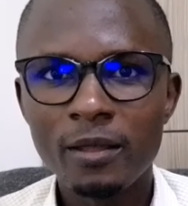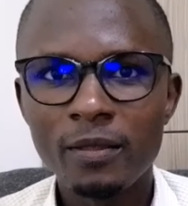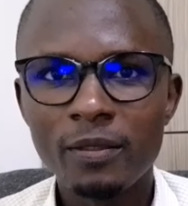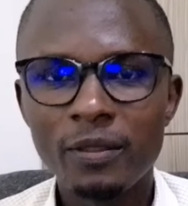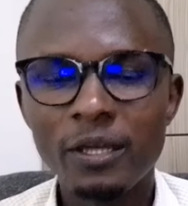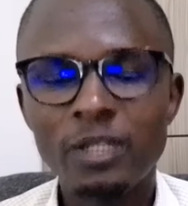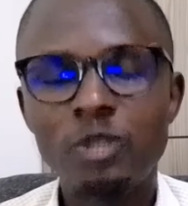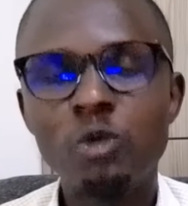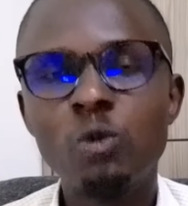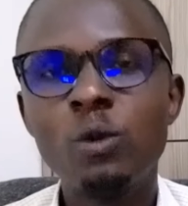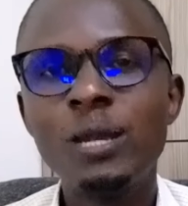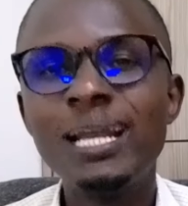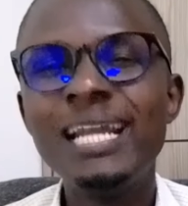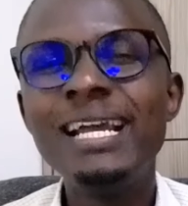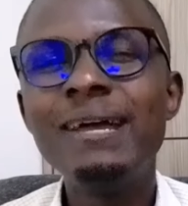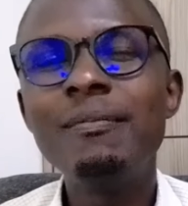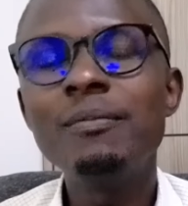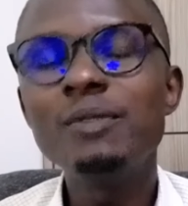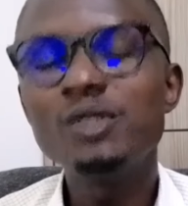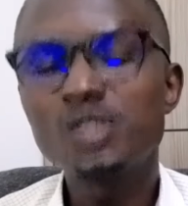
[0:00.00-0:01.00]
that
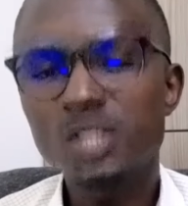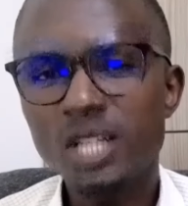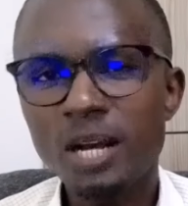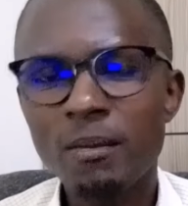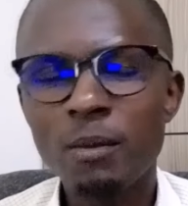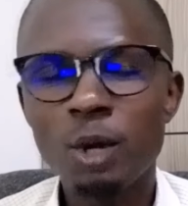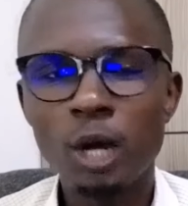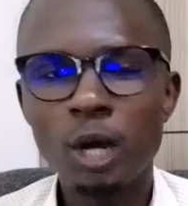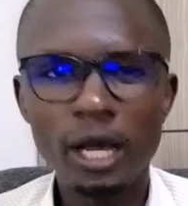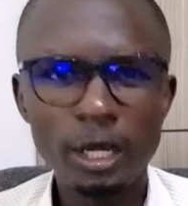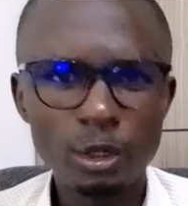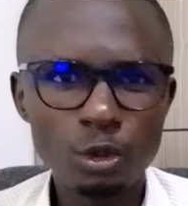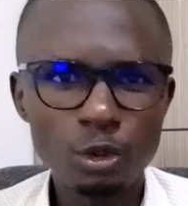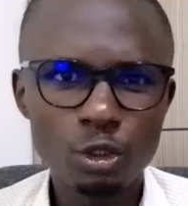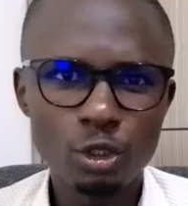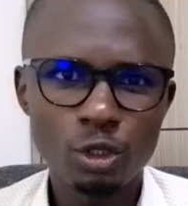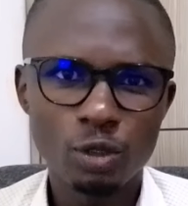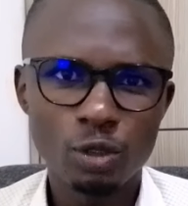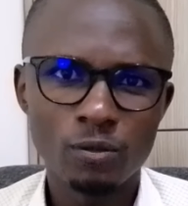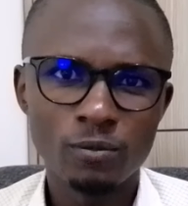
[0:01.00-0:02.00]
William Samoei
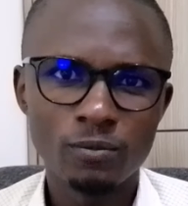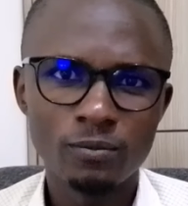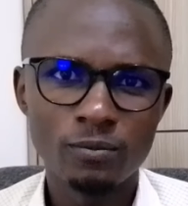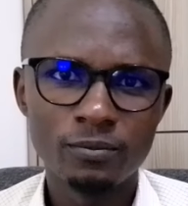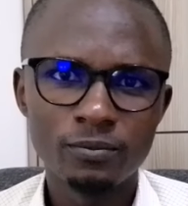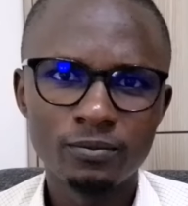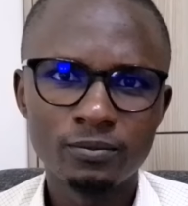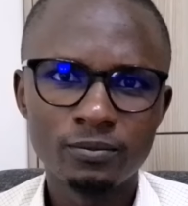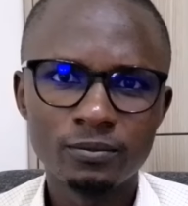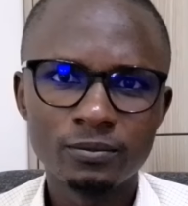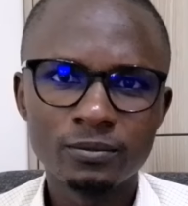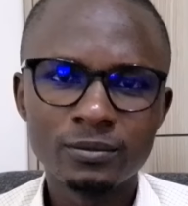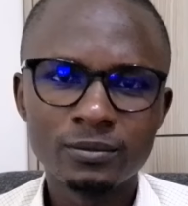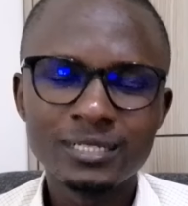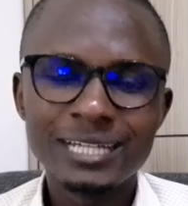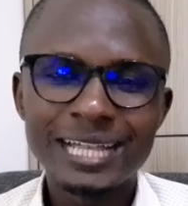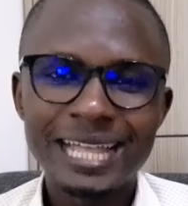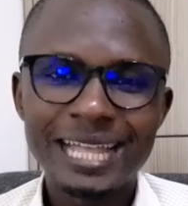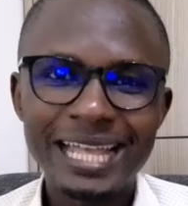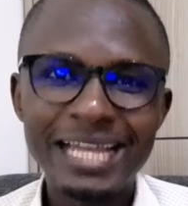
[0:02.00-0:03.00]
Ruto
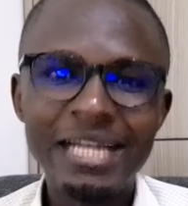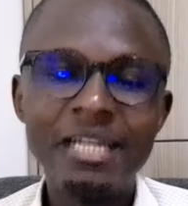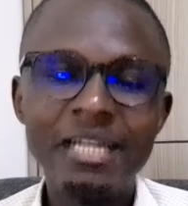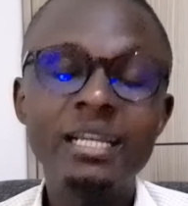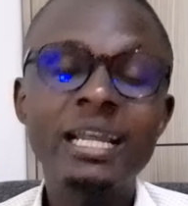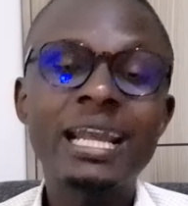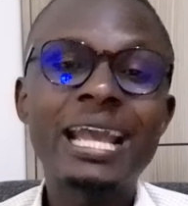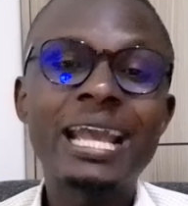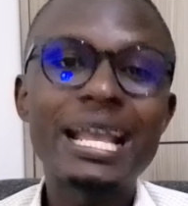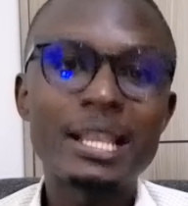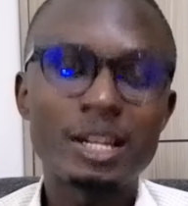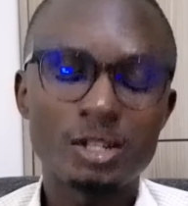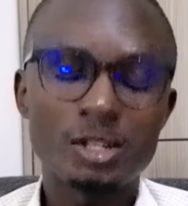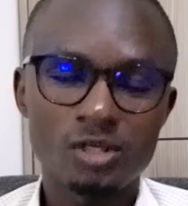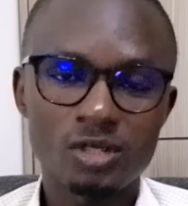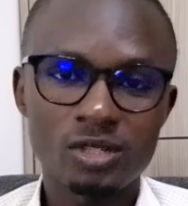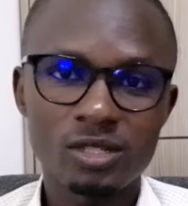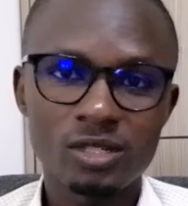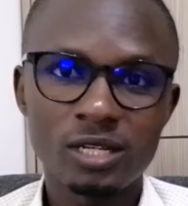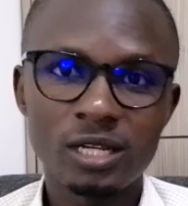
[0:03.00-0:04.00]
killed
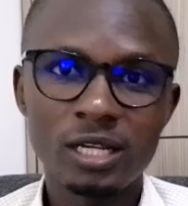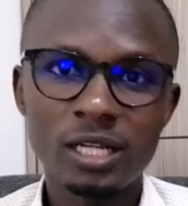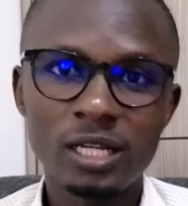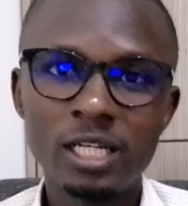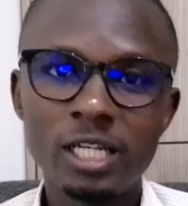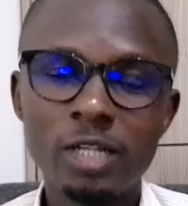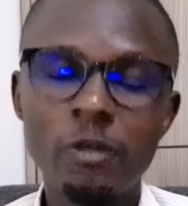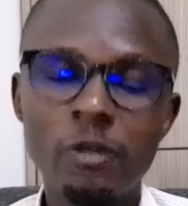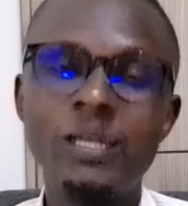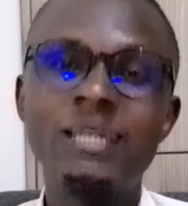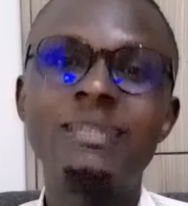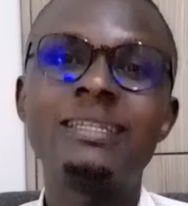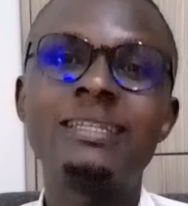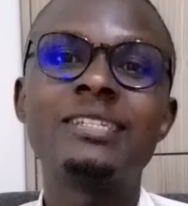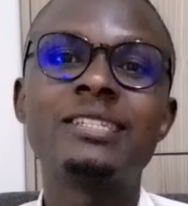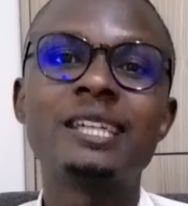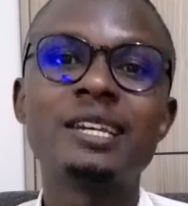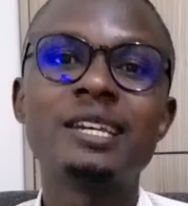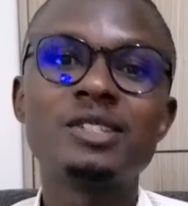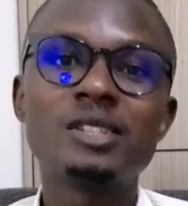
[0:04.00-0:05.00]
Kenyans during the
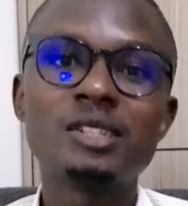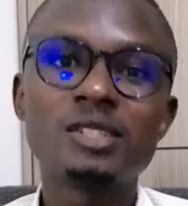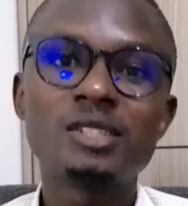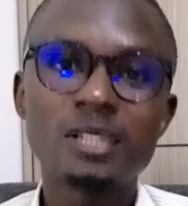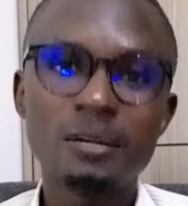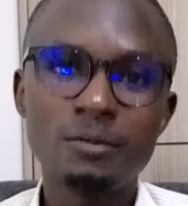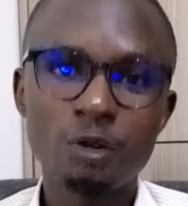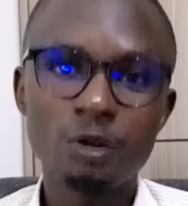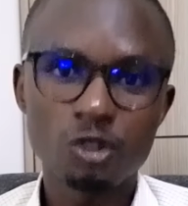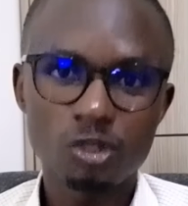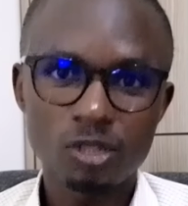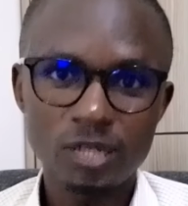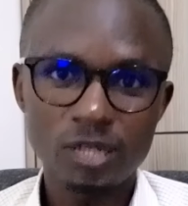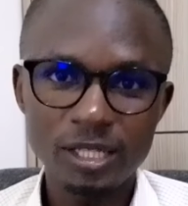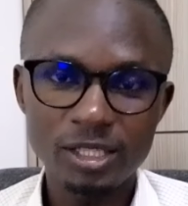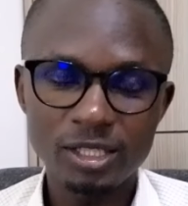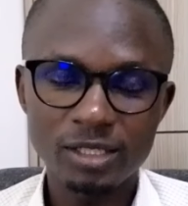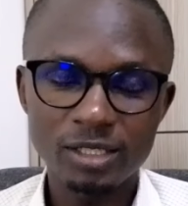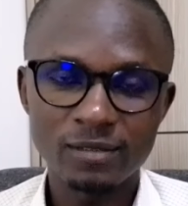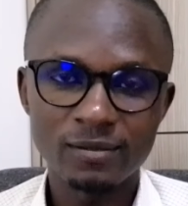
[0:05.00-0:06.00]
Gen Z's
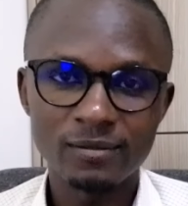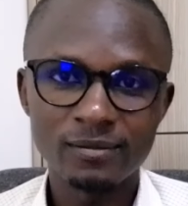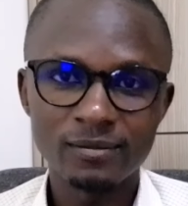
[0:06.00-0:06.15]
demonstration,